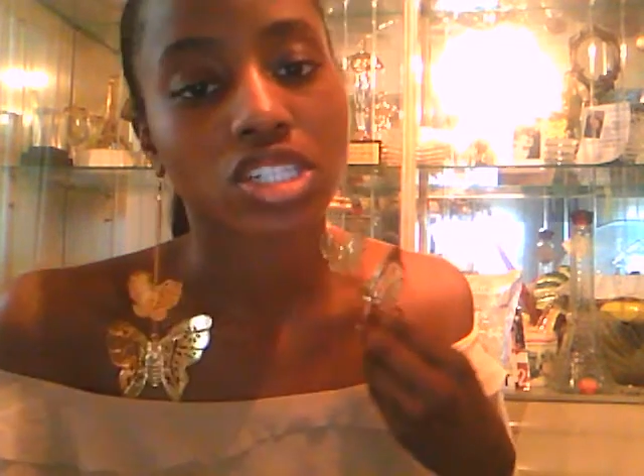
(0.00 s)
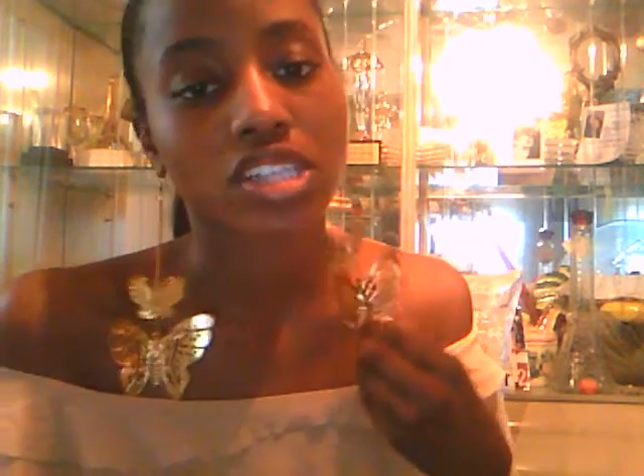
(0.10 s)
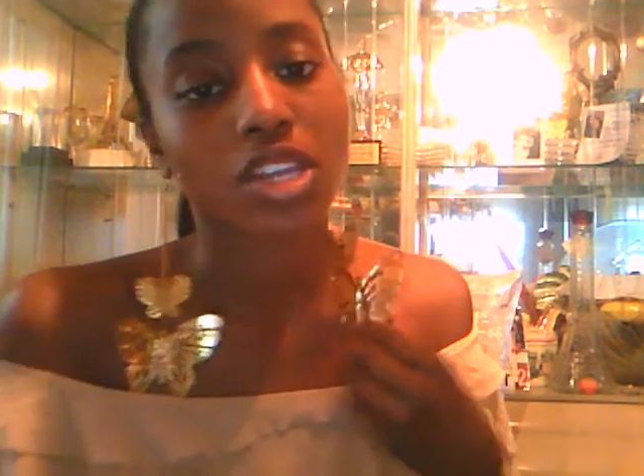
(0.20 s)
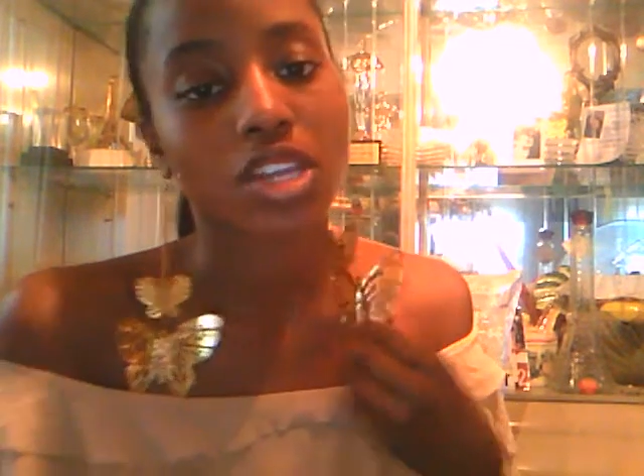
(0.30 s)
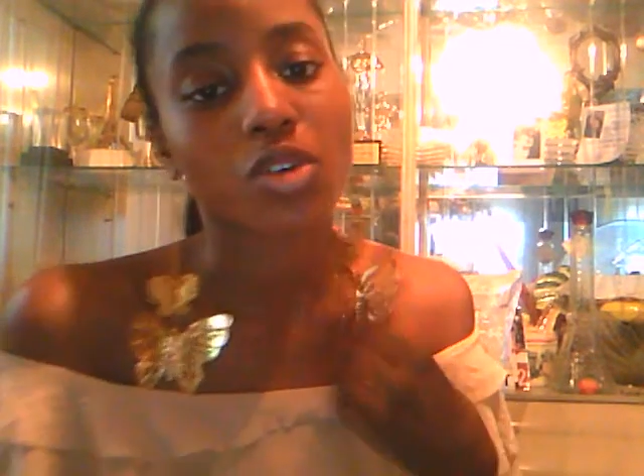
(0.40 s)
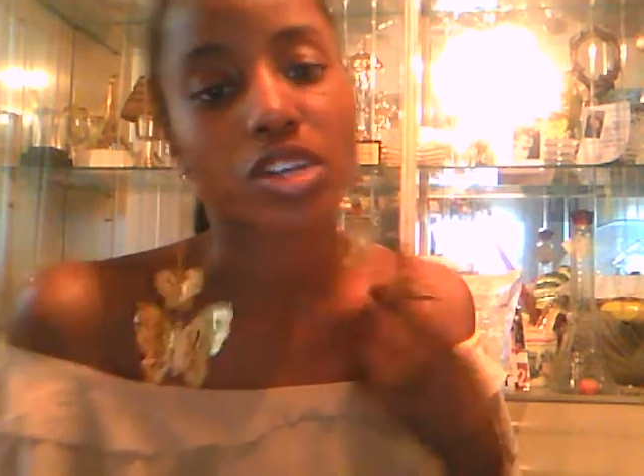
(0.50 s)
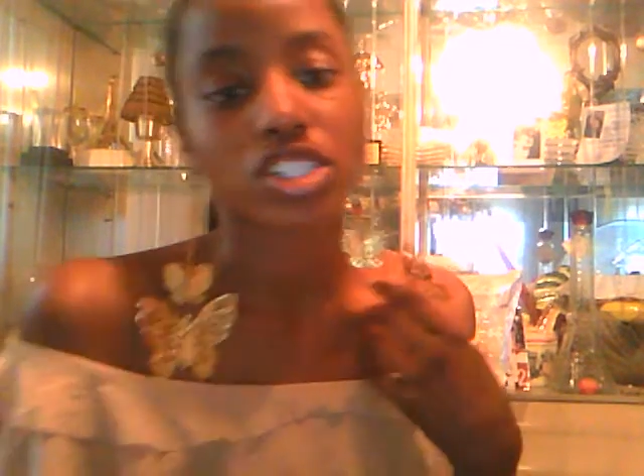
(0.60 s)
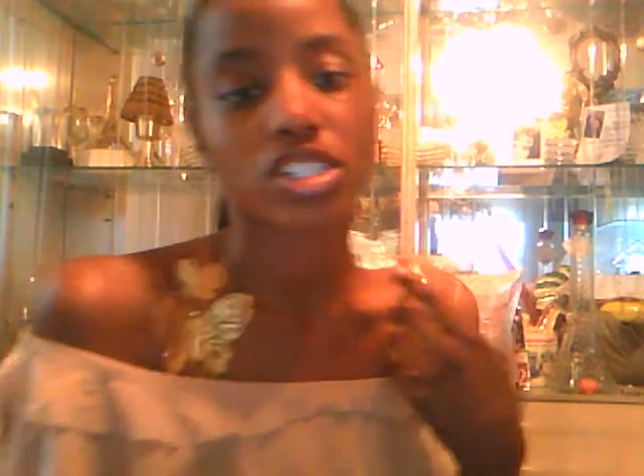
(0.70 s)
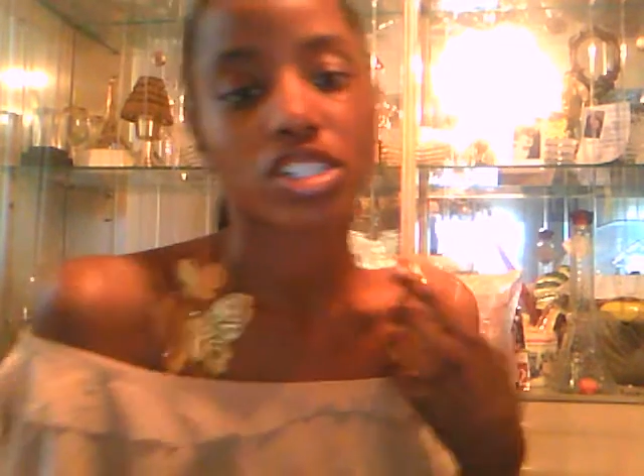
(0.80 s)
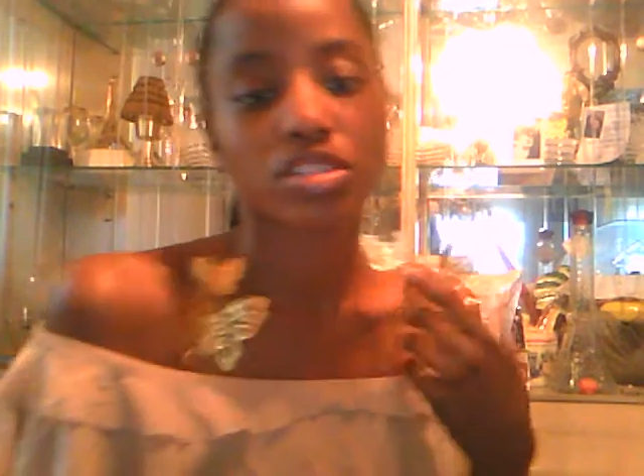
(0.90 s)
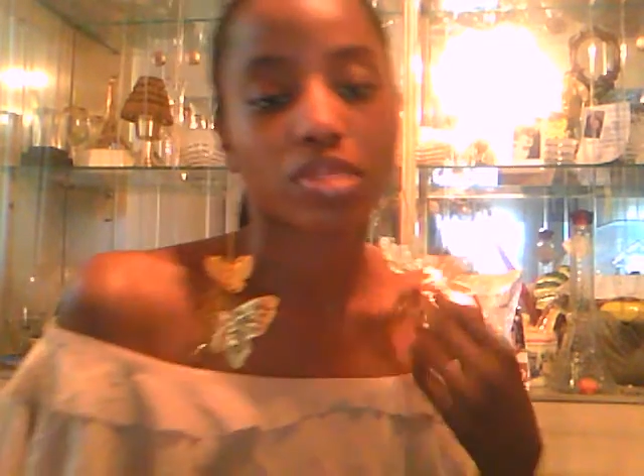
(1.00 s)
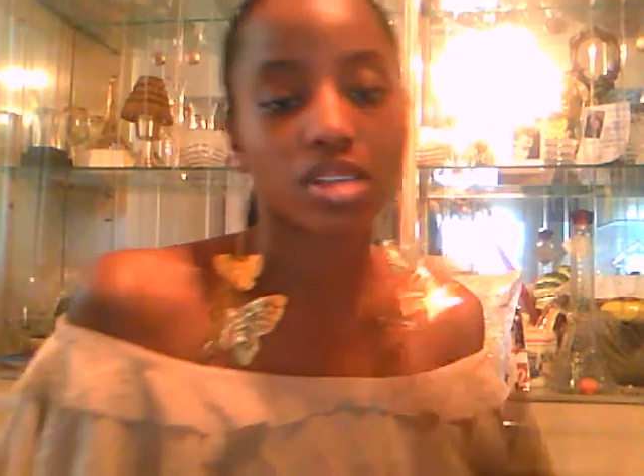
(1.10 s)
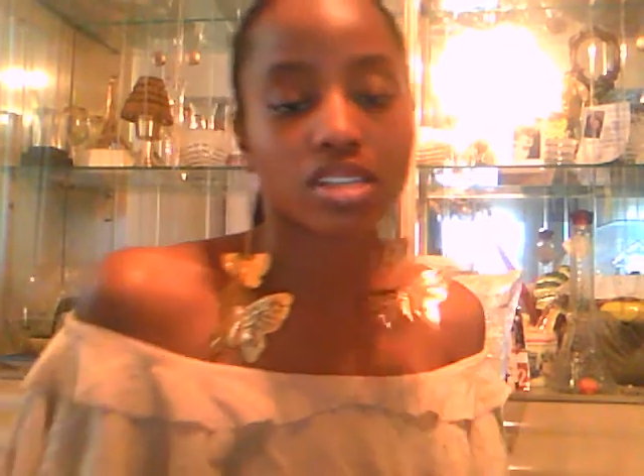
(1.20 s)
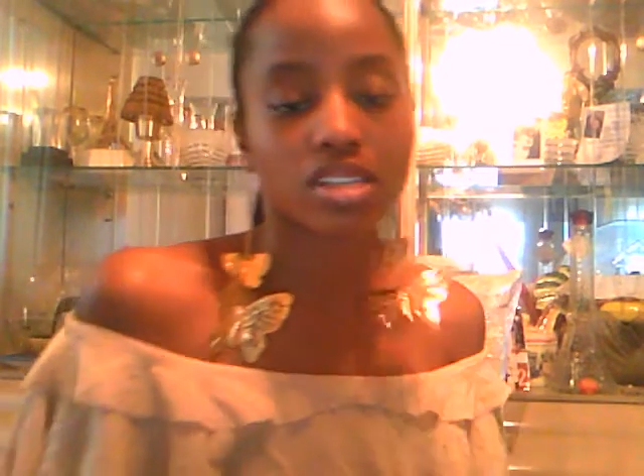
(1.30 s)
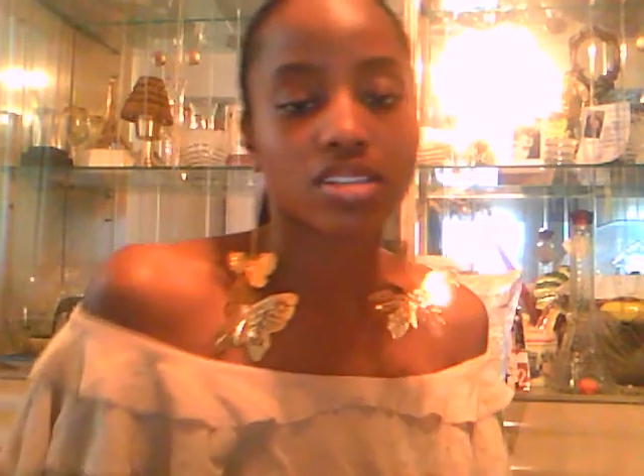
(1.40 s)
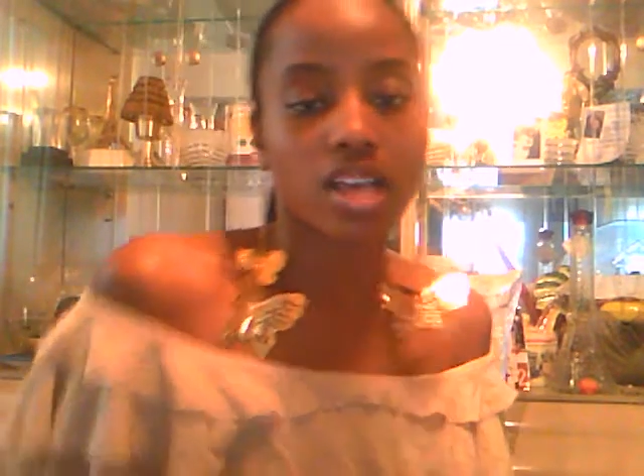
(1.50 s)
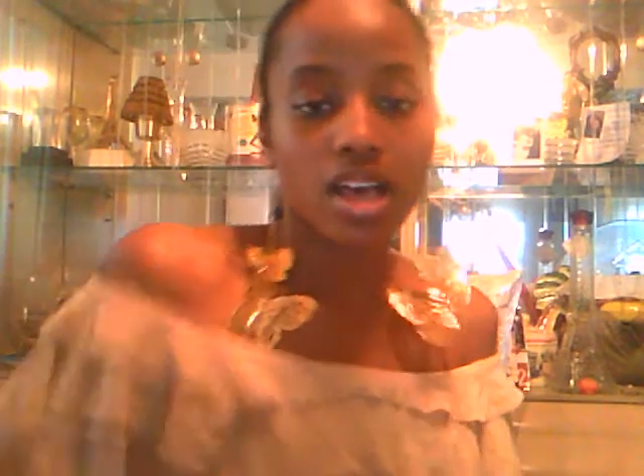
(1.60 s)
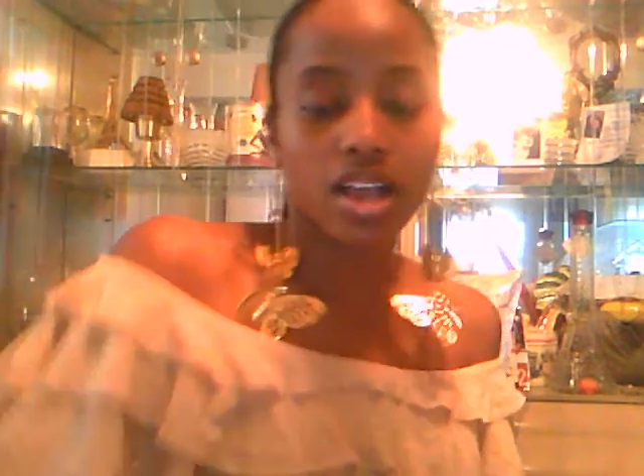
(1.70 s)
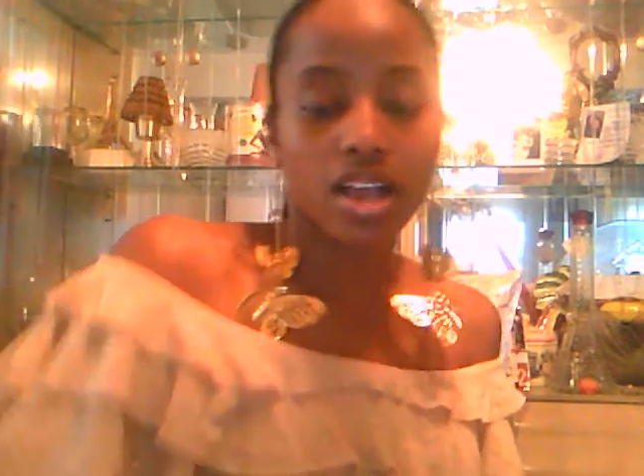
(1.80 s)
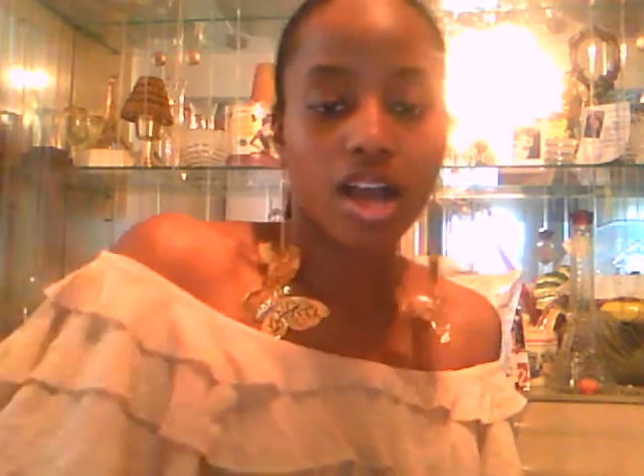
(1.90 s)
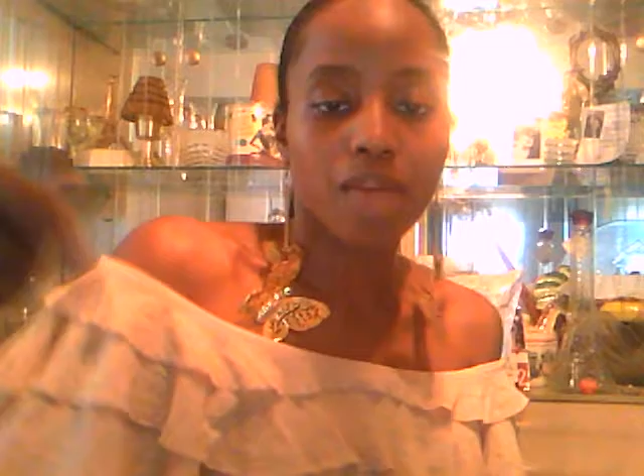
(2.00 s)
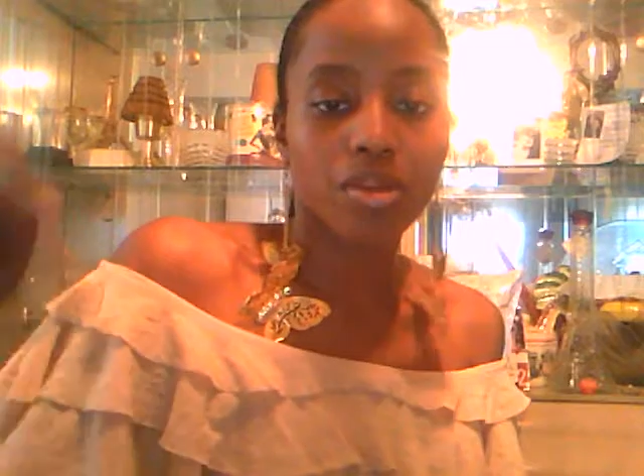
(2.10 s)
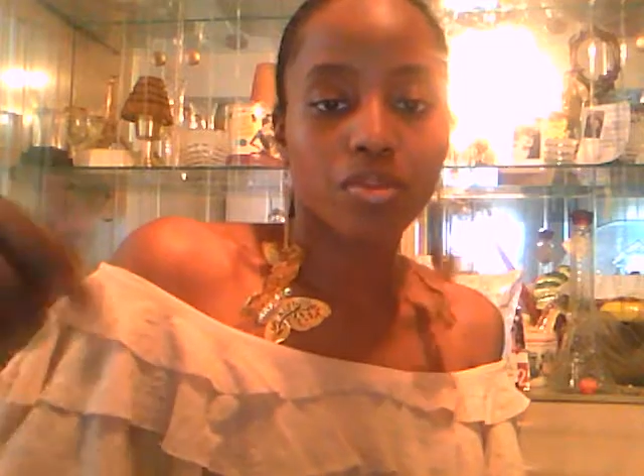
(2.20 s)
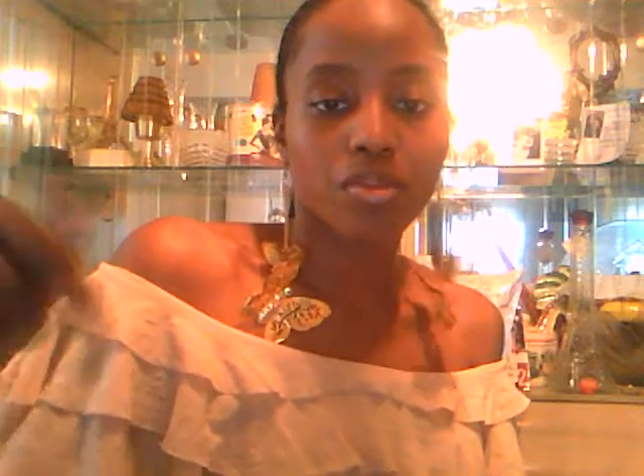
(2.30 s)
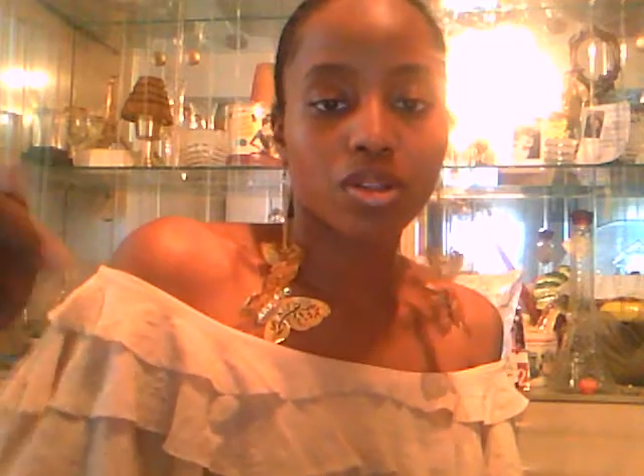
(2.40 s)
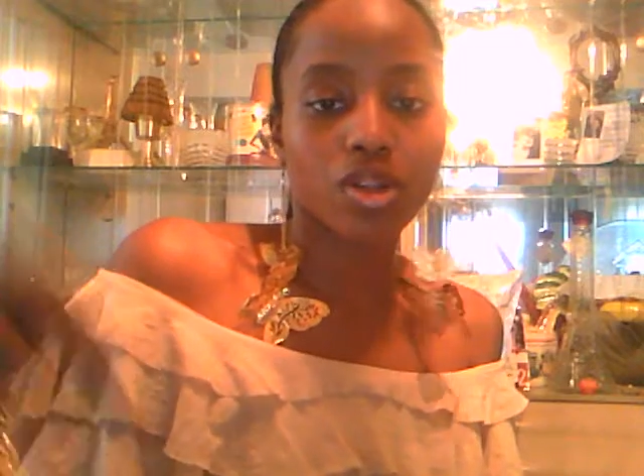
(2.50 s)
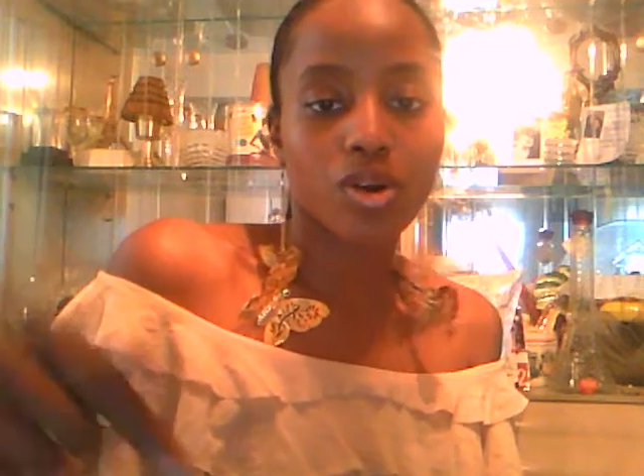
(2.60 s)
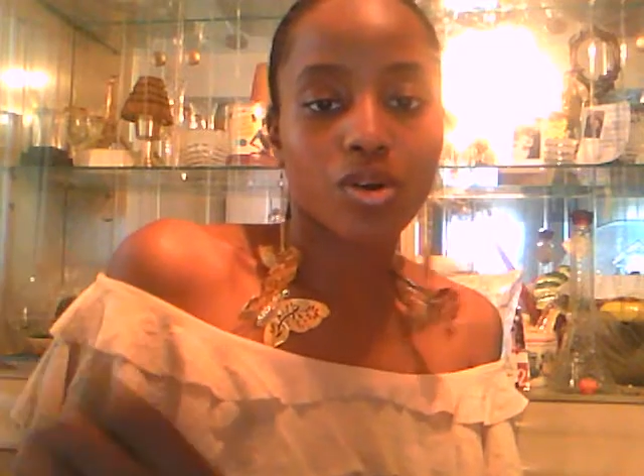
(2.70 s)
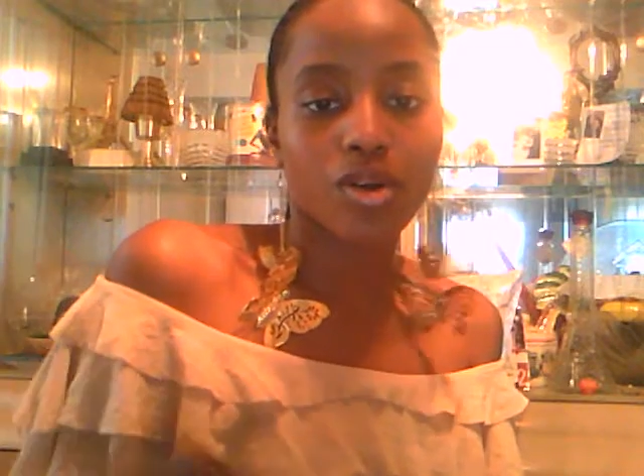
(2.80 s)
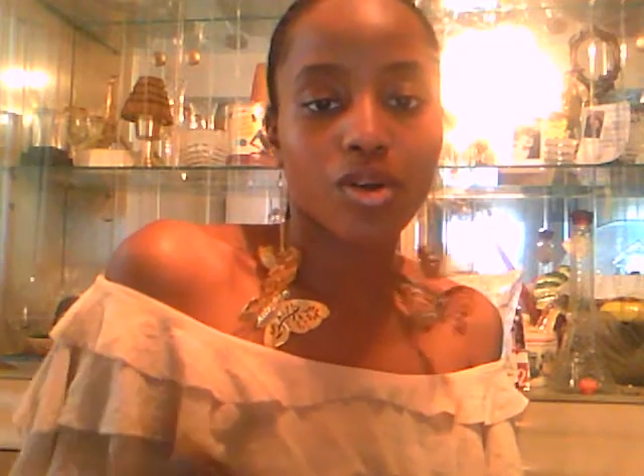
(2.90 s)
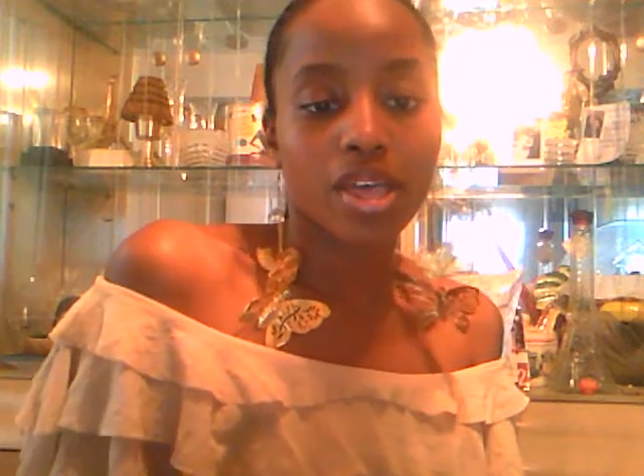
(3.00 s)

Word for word: any questions, please comment below,